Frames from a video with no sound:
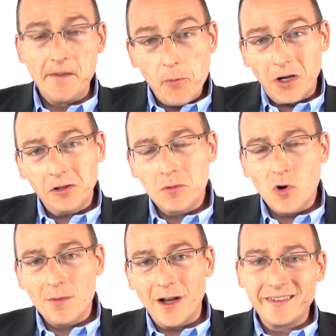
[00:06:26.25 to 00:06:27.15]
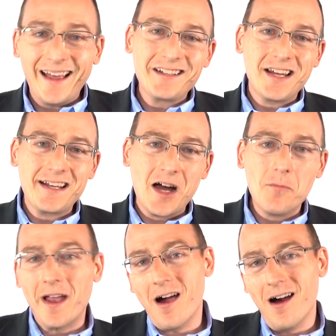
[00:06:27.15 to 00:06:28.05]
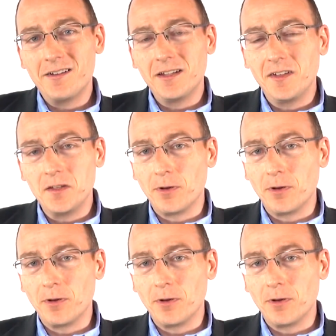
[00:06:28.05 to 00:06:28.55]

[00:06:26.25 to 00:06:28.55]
If you want to learn more about that, check out my heart disease